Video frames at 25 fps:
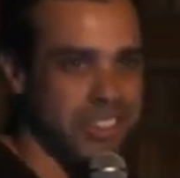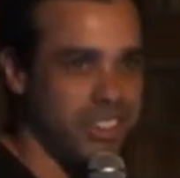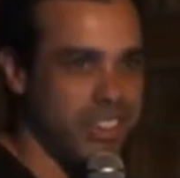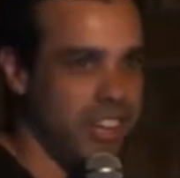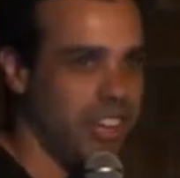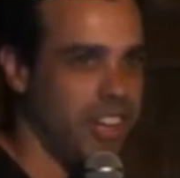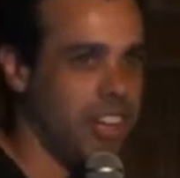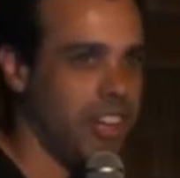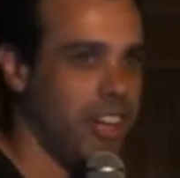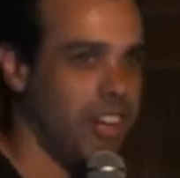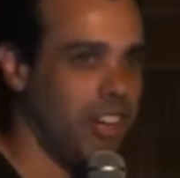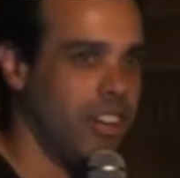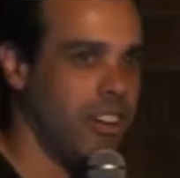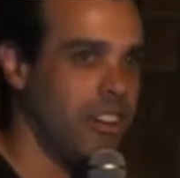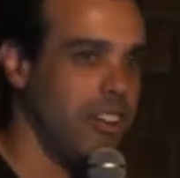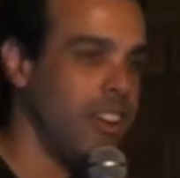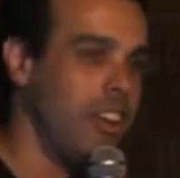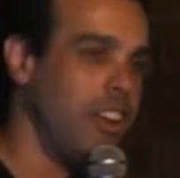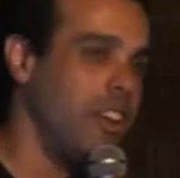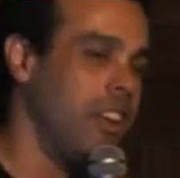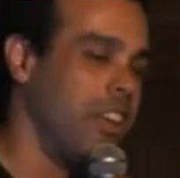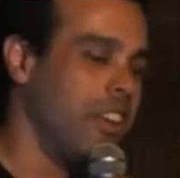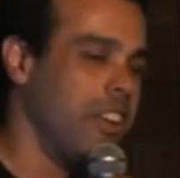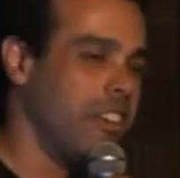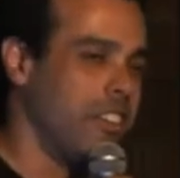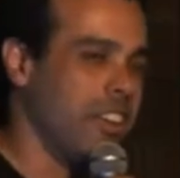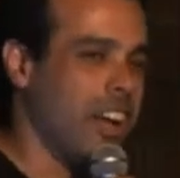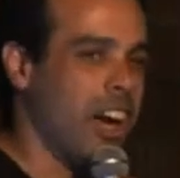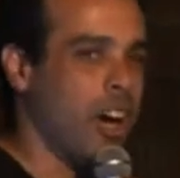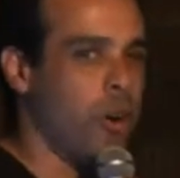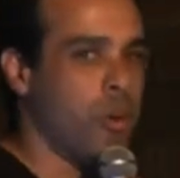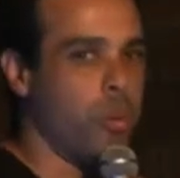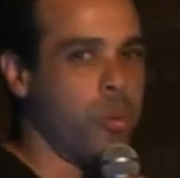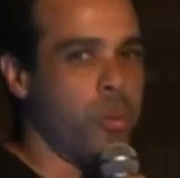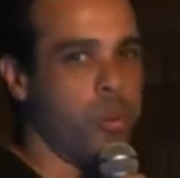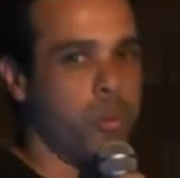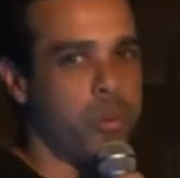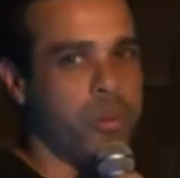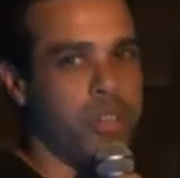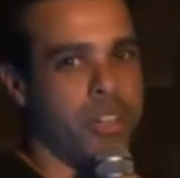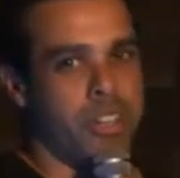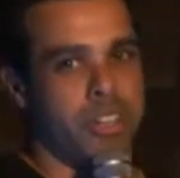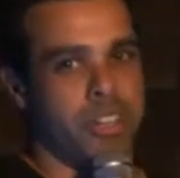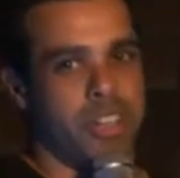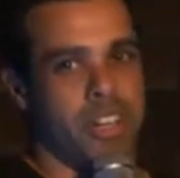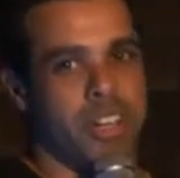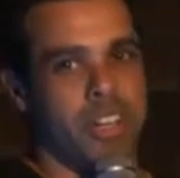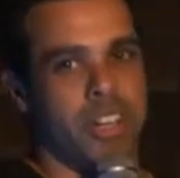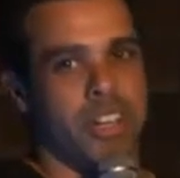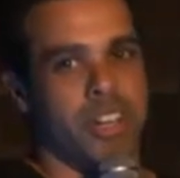Now
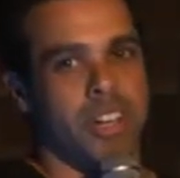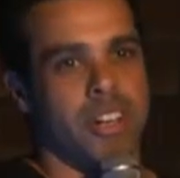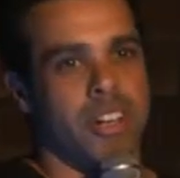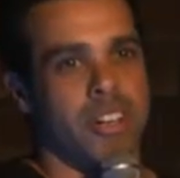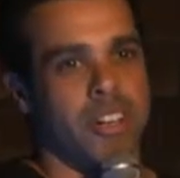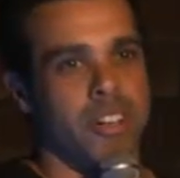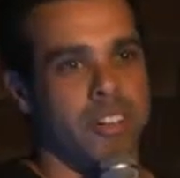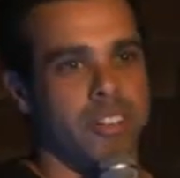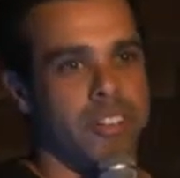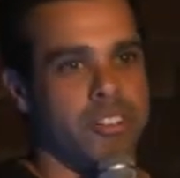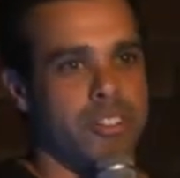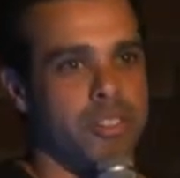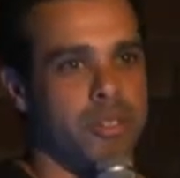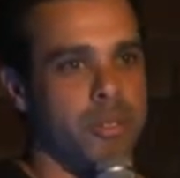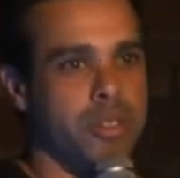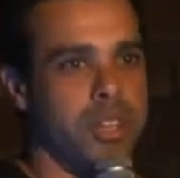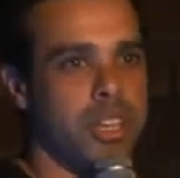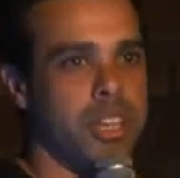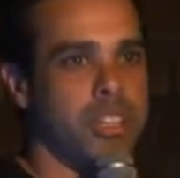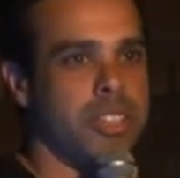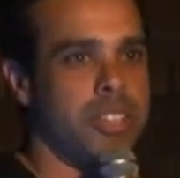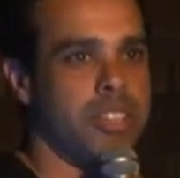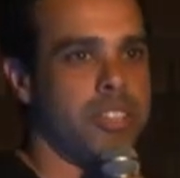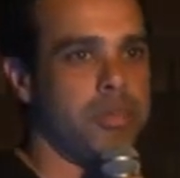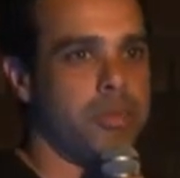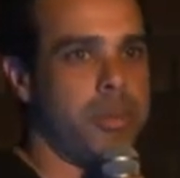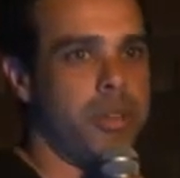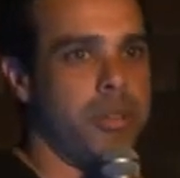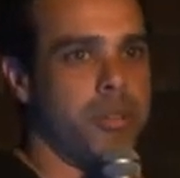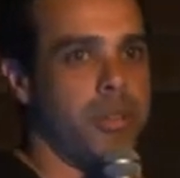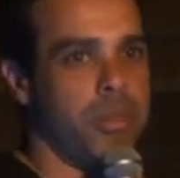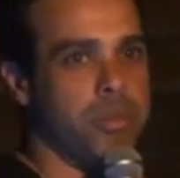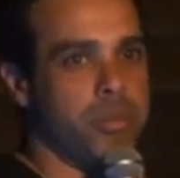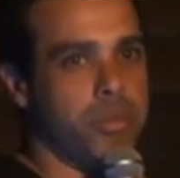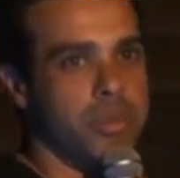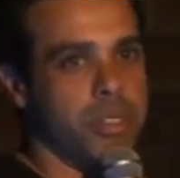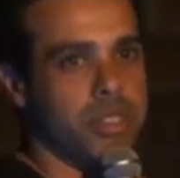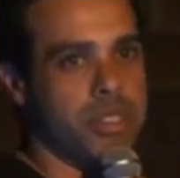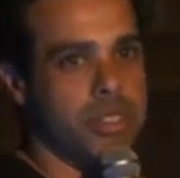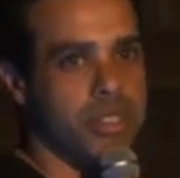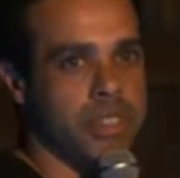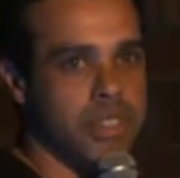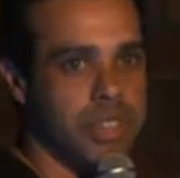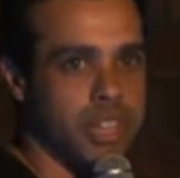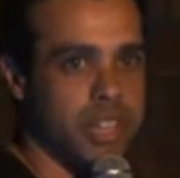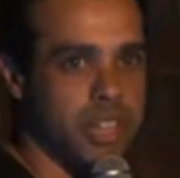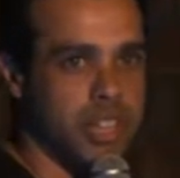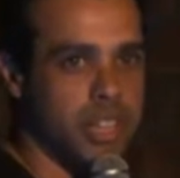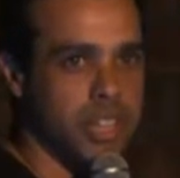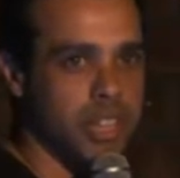we're doing an experiment with
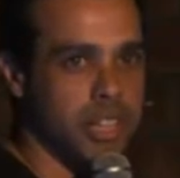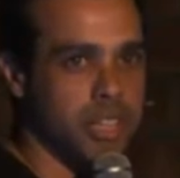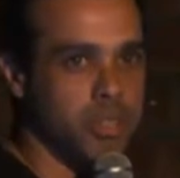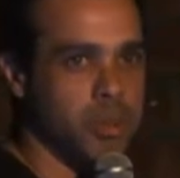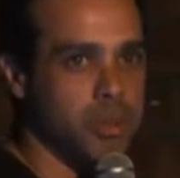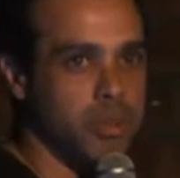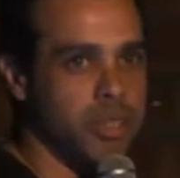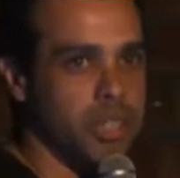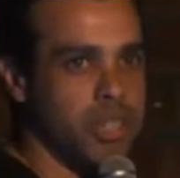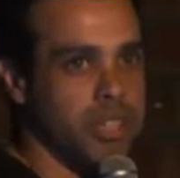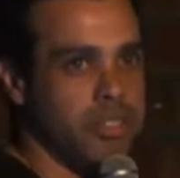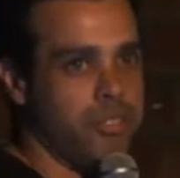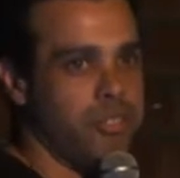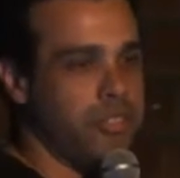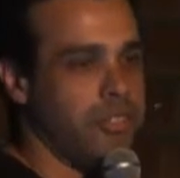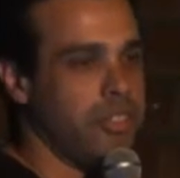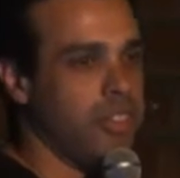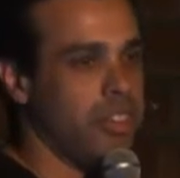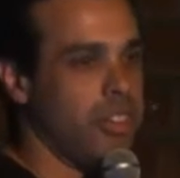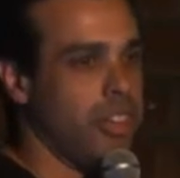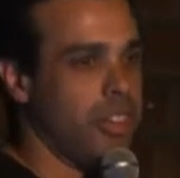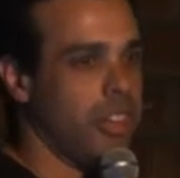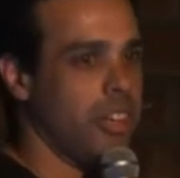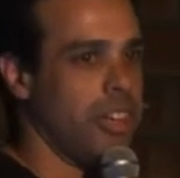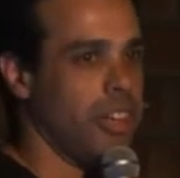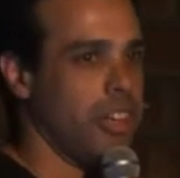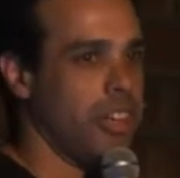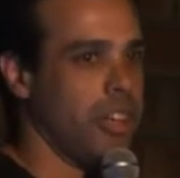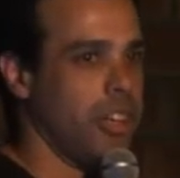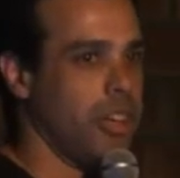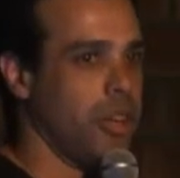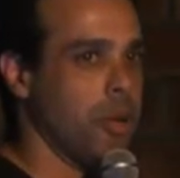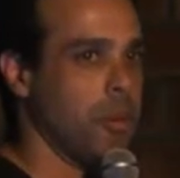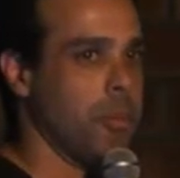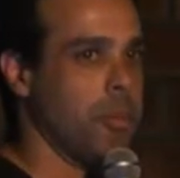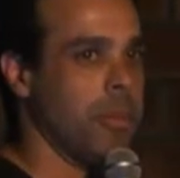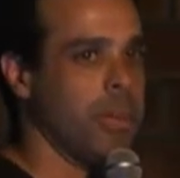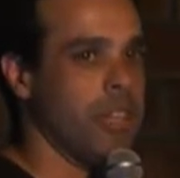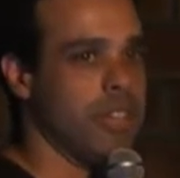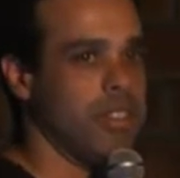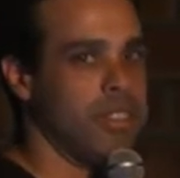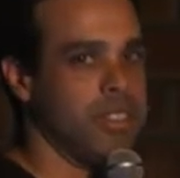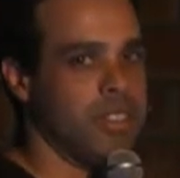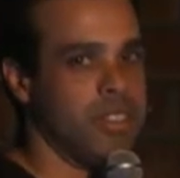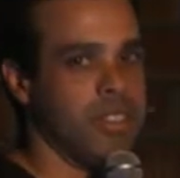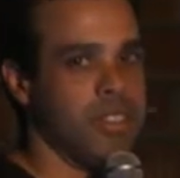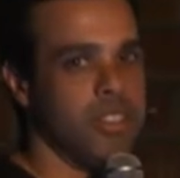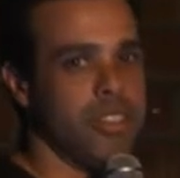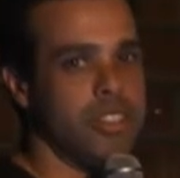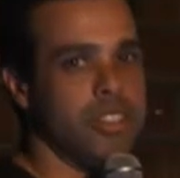Google, but
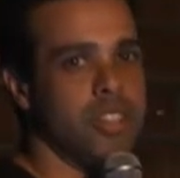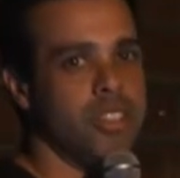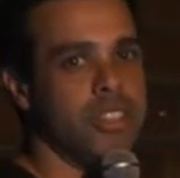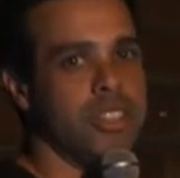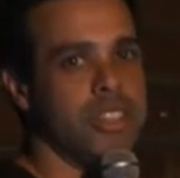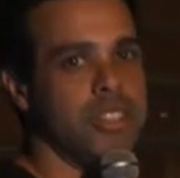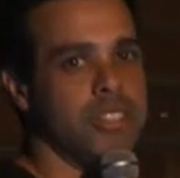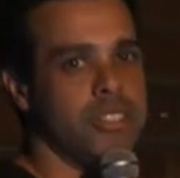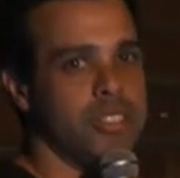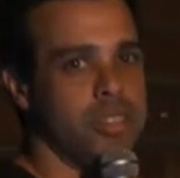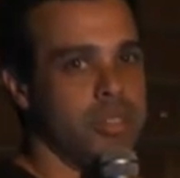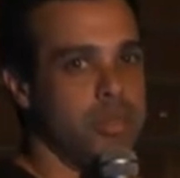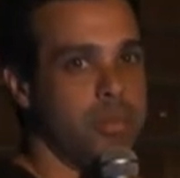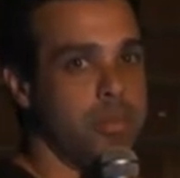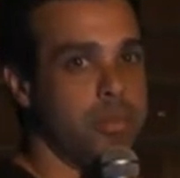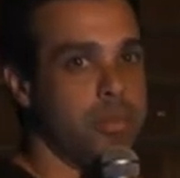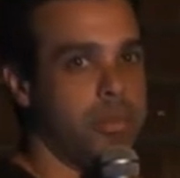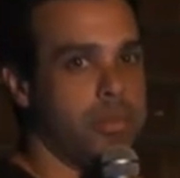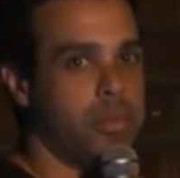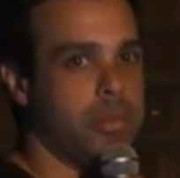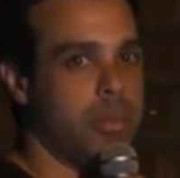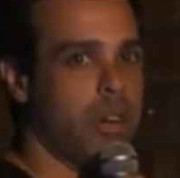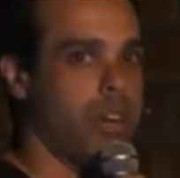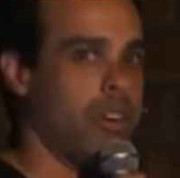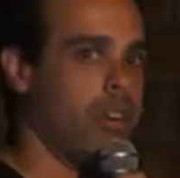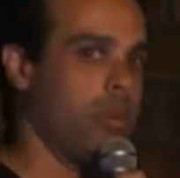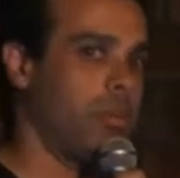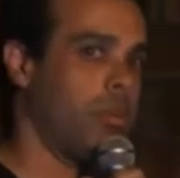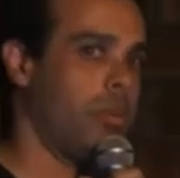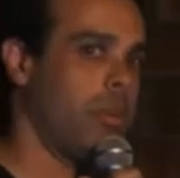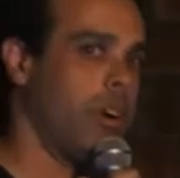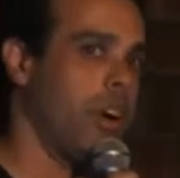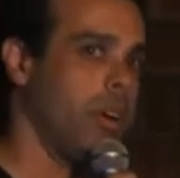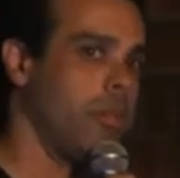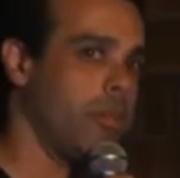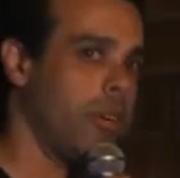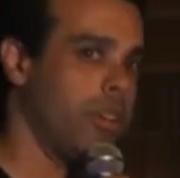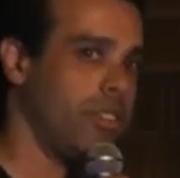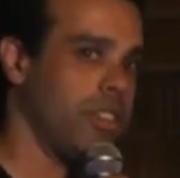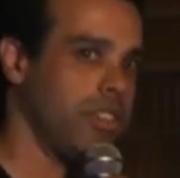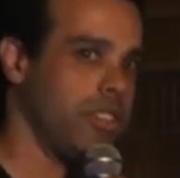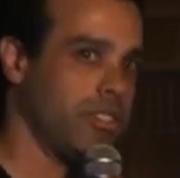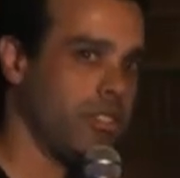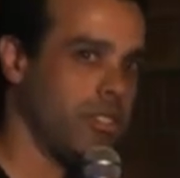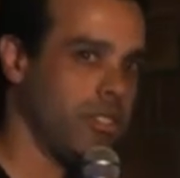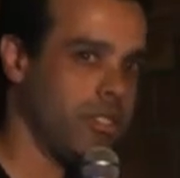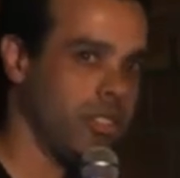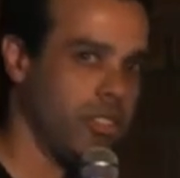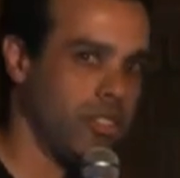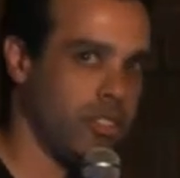not as our primary
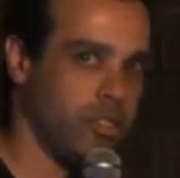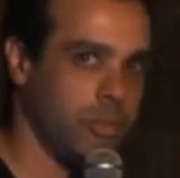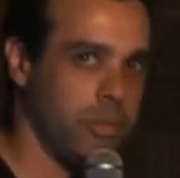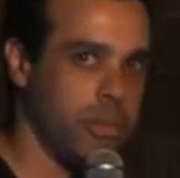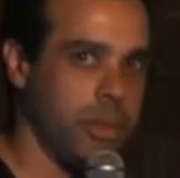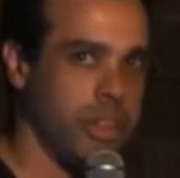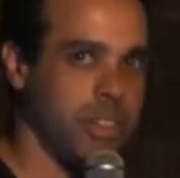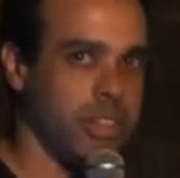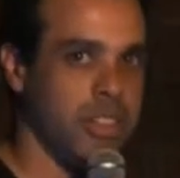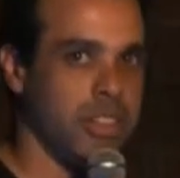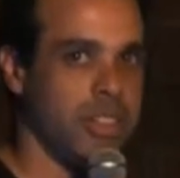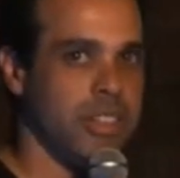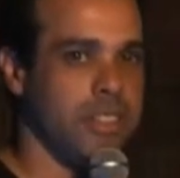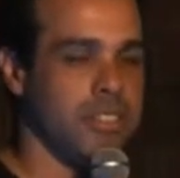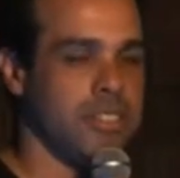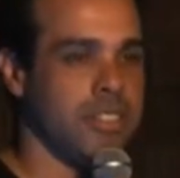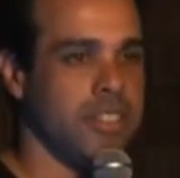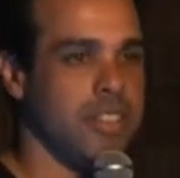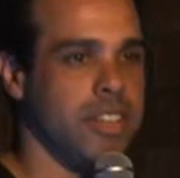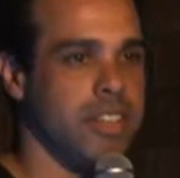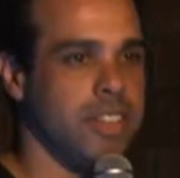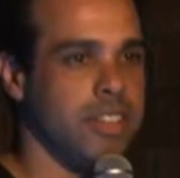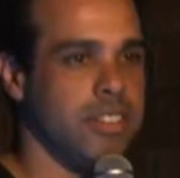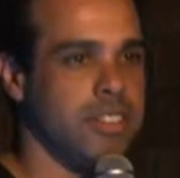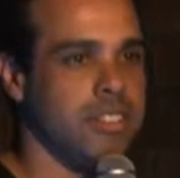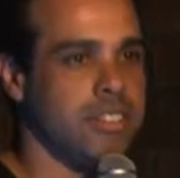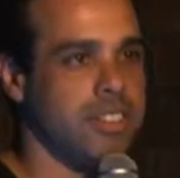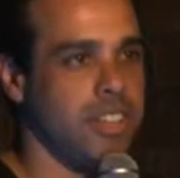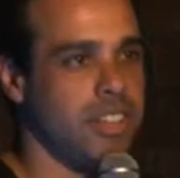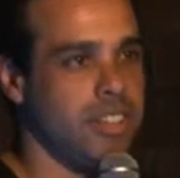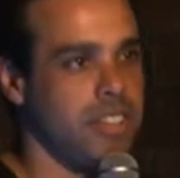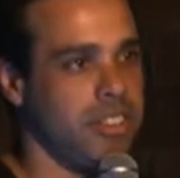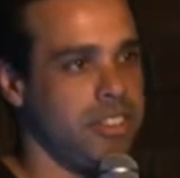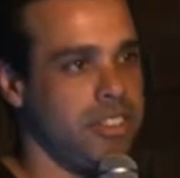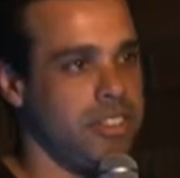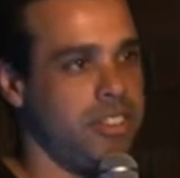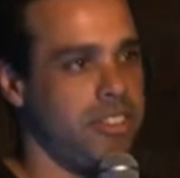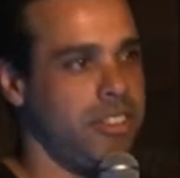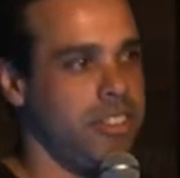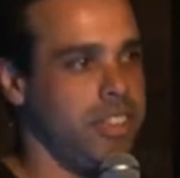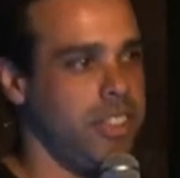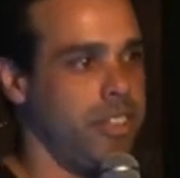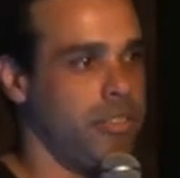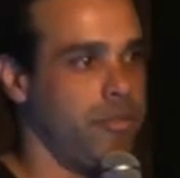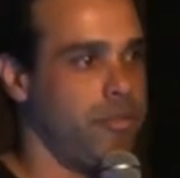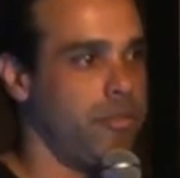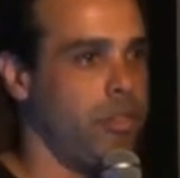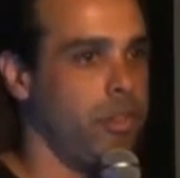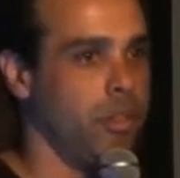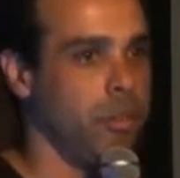storage, but as a secondary
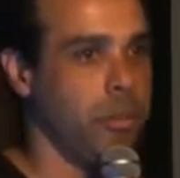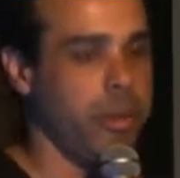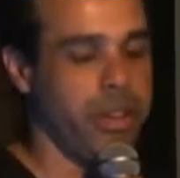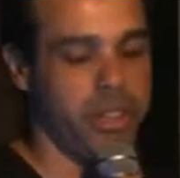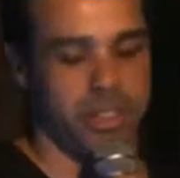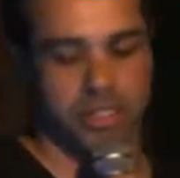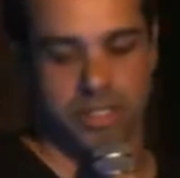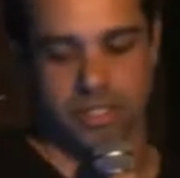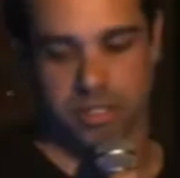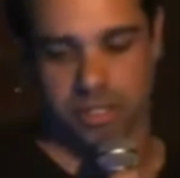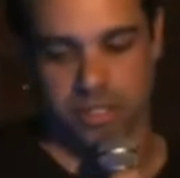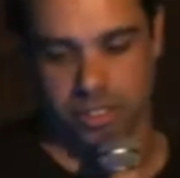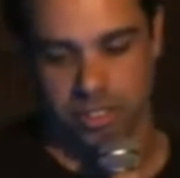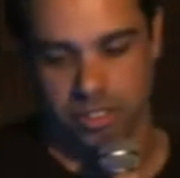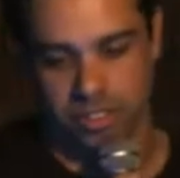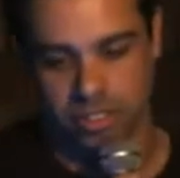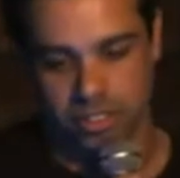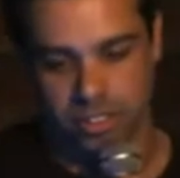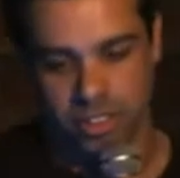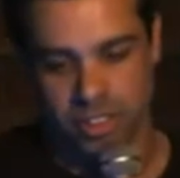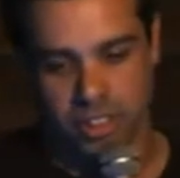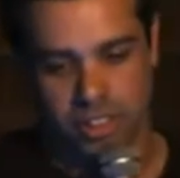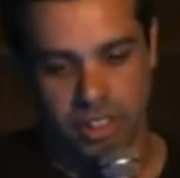fallback storage.